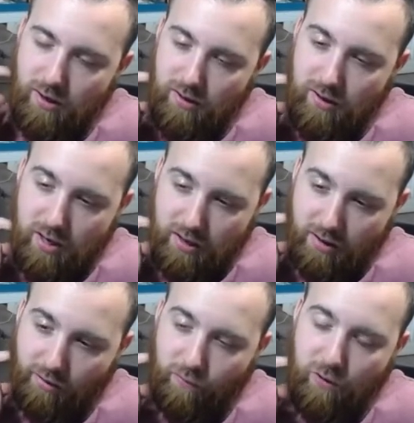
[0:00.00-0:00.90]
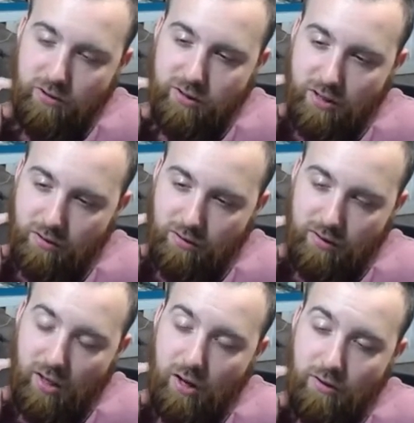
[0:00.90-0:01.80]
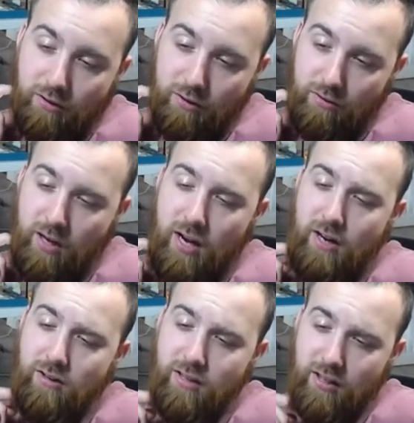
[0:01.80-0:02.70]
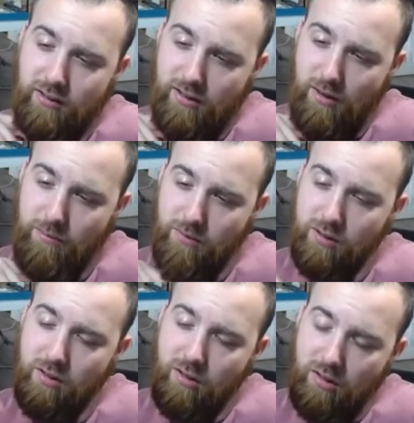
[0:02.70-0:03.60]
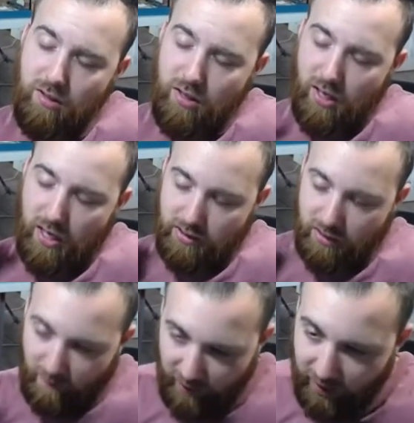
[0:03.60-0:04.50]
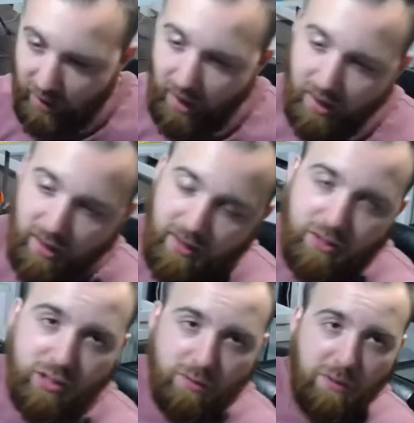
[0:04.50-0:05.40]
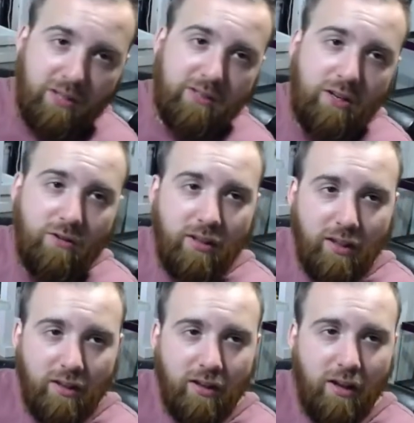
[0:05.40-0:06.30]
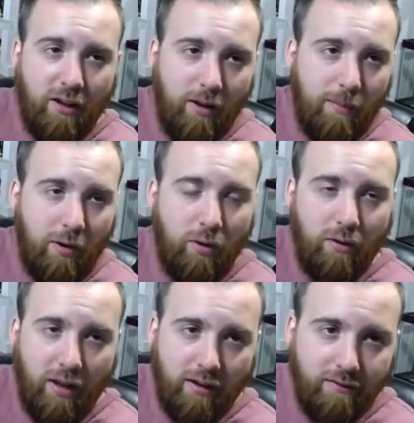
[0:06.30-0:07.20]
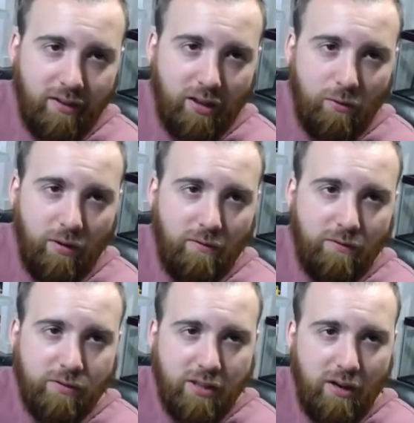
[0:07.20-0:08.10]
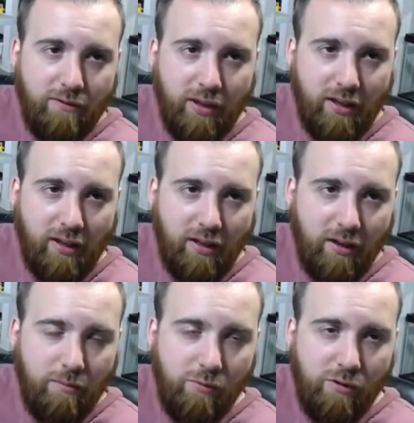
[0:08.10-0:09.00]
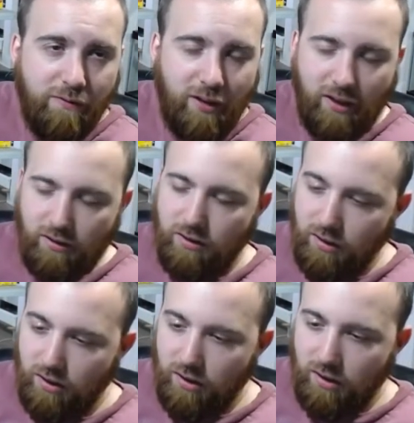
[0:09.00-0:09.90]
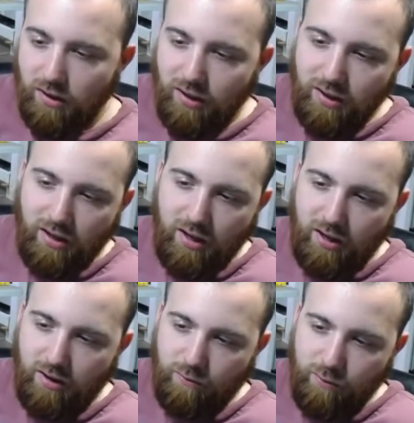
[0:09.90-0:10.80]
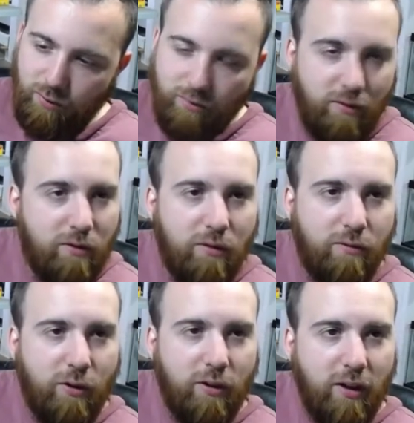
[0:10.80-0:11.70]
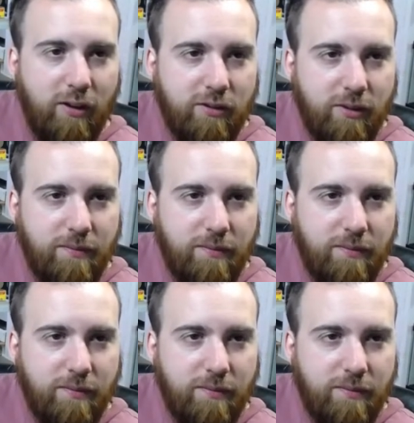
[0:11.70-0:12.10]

and uh, less ferts than the, other two higher tech stems and stuff like that. And that's just because they don't need um, a whole lot of liquid stuff. They need uh, more of a uh, root fertilizer.